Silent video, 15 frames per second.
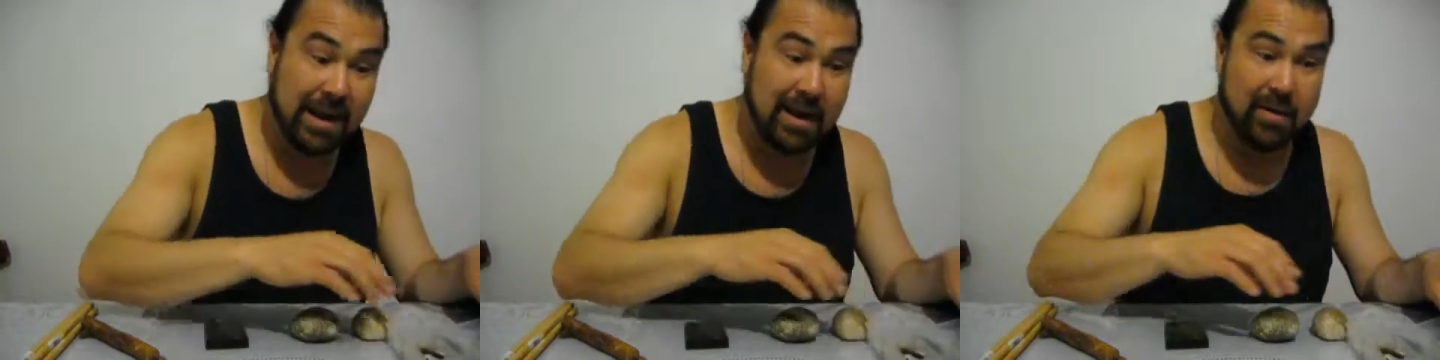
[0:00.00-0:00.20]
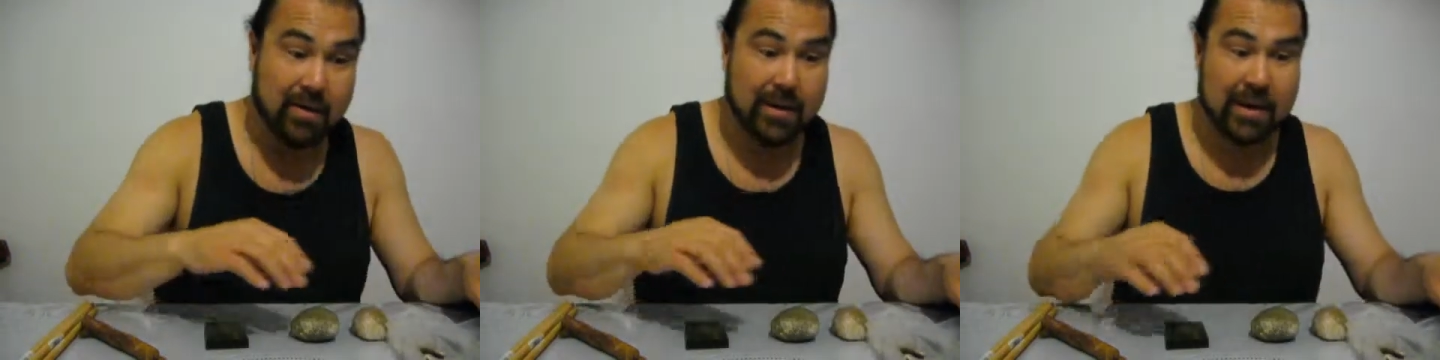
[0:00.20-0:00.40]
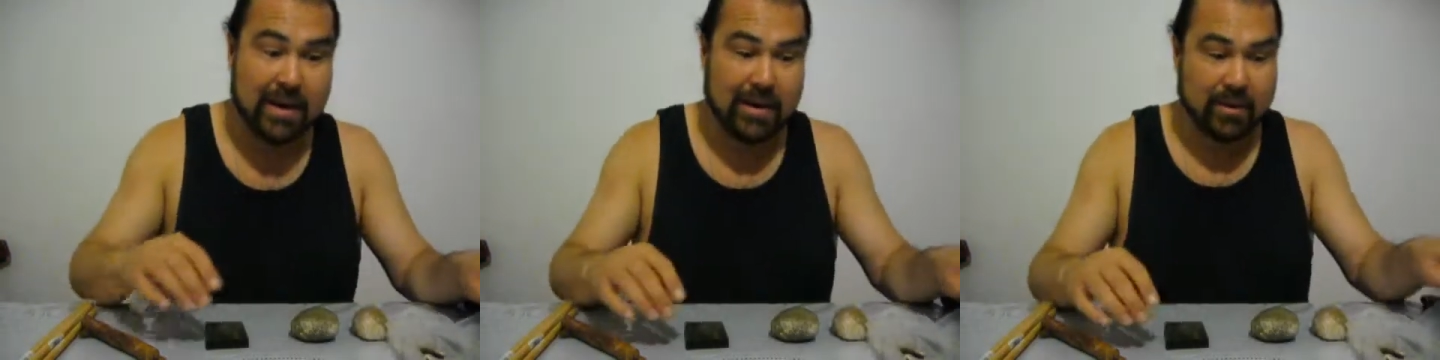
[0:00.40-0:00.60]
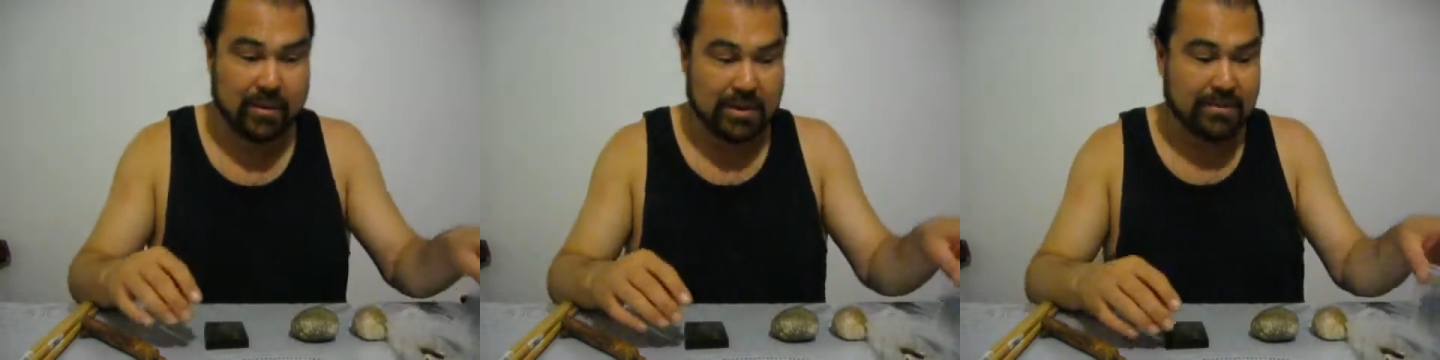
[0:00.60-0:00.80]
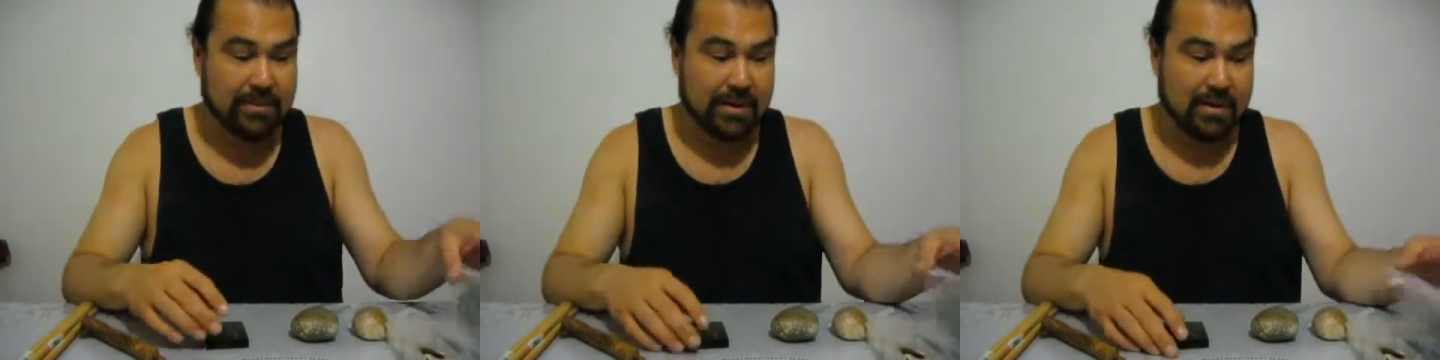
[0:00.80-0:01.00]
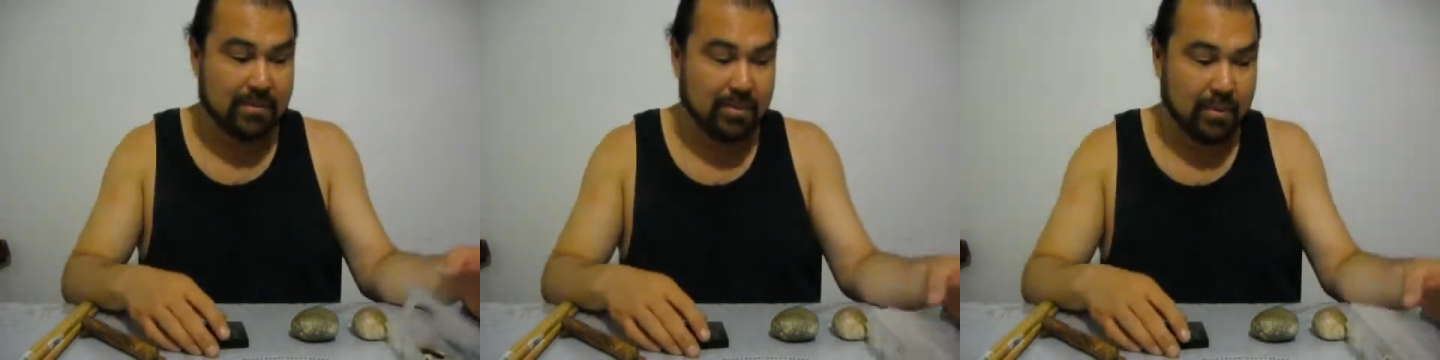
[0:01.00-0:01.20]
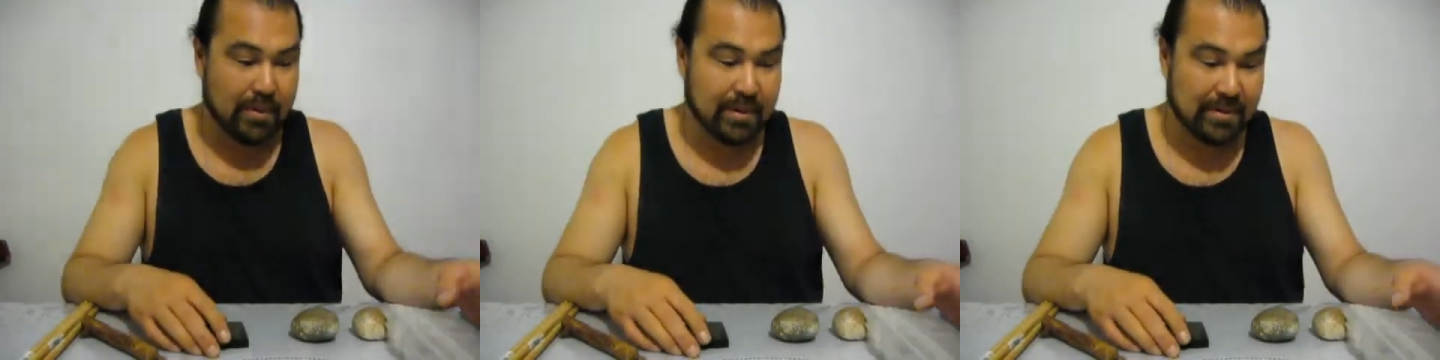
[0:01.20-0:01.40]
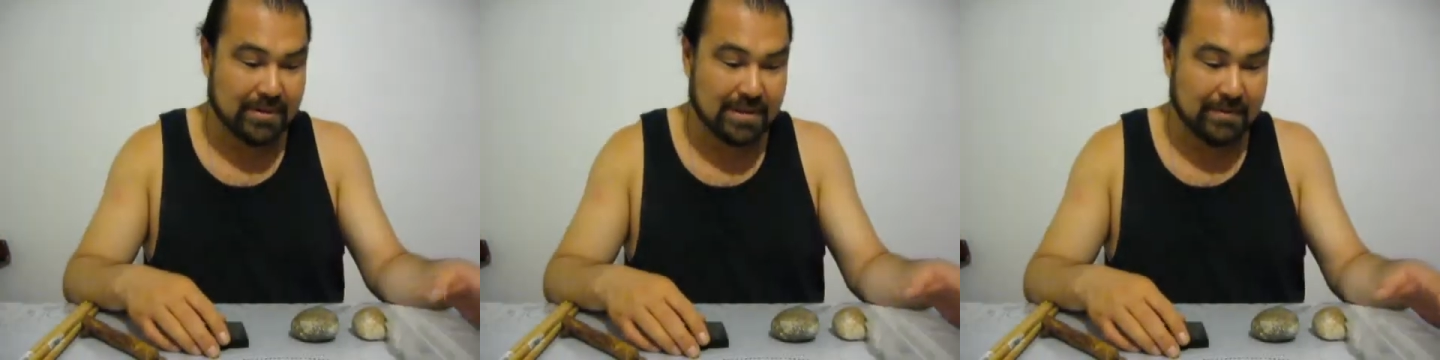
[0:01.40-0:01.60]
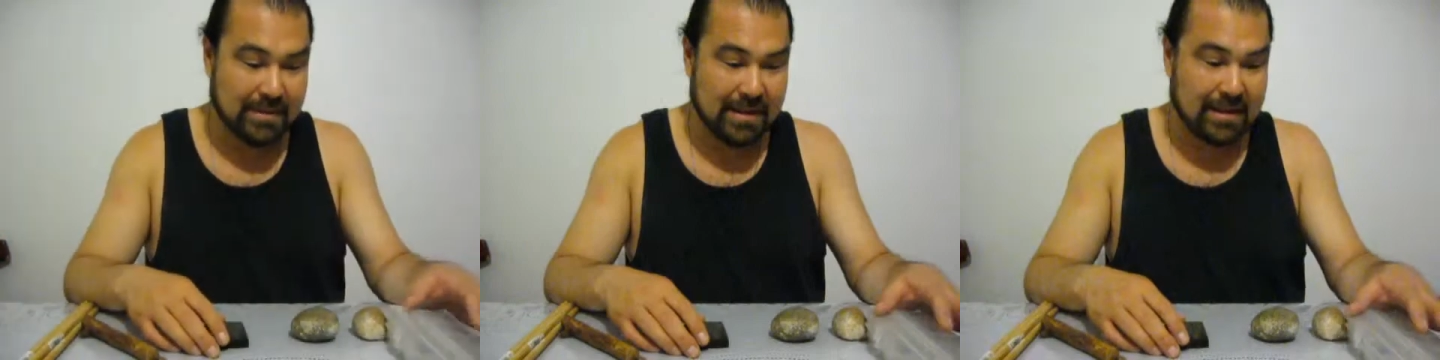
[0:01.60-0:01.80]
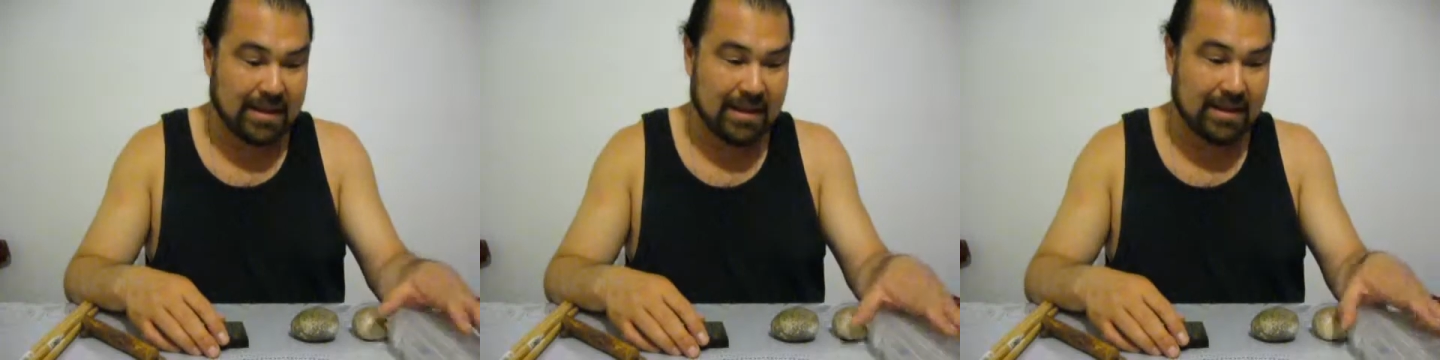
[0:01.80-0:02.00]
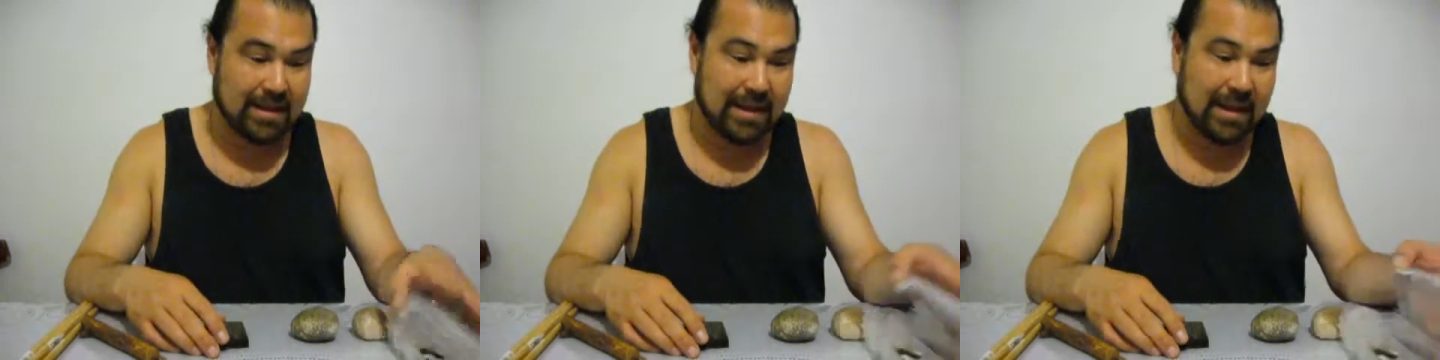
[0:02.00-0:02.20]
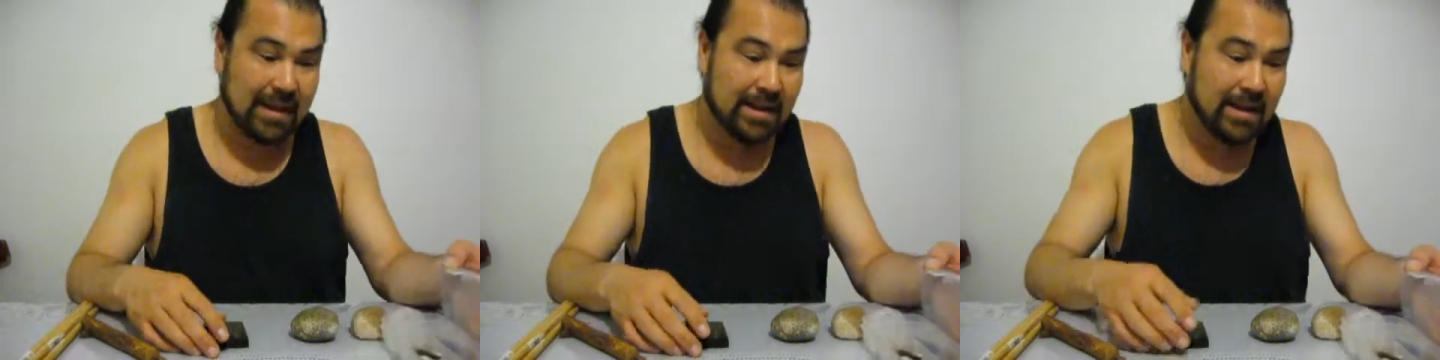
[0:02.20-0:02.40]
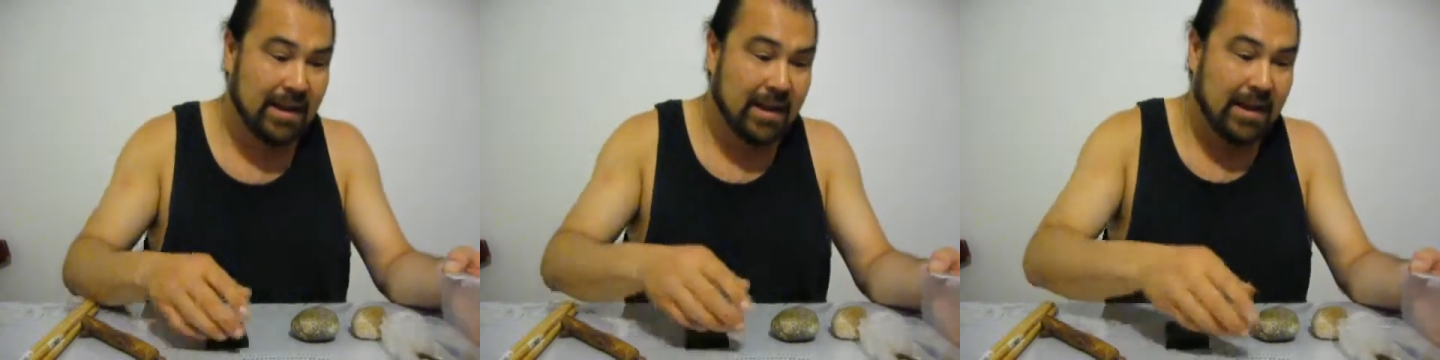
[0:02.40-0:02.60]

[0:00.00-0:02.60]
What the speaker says: arrowhead or a spear point or something like that.